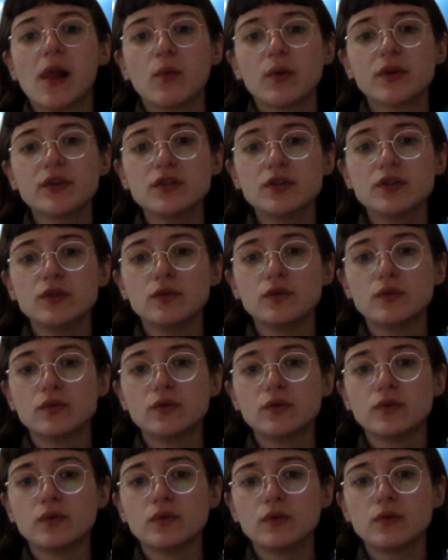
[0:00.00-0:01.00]
What do
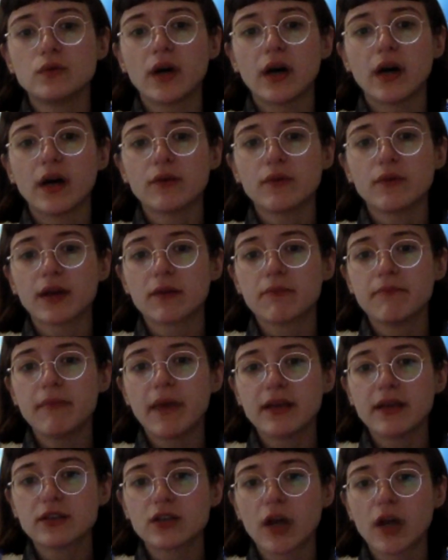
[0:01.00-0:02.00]
you
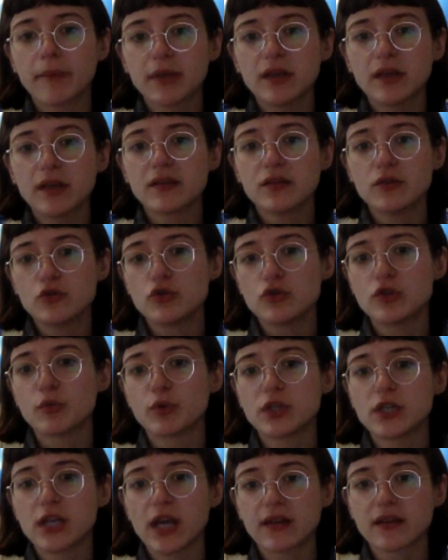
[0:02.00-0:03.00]
recommend companies can do to
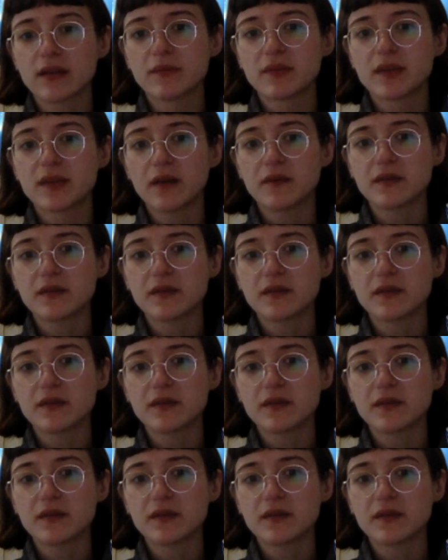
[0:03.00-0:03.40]
protect themselves